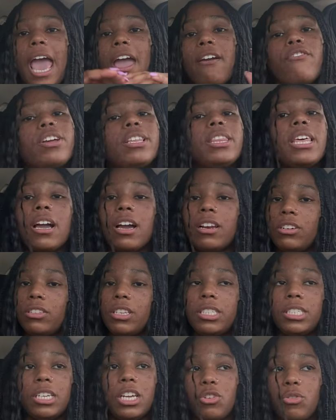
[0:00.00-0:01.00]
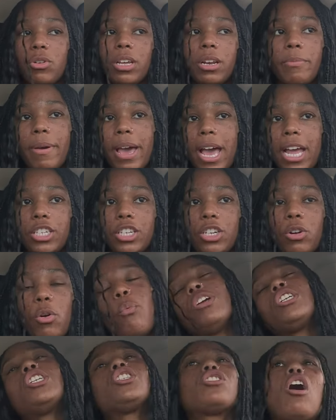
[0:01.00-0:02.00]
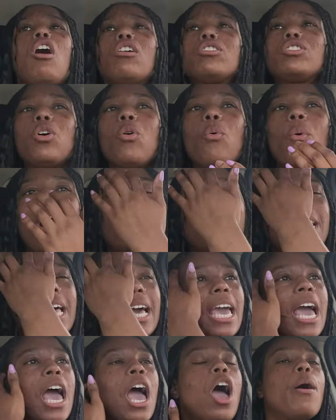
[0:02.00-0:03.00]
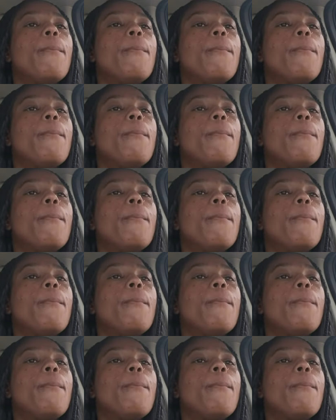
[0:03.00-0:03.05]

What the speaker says: everything under the sun you could imagine, which is also why, like,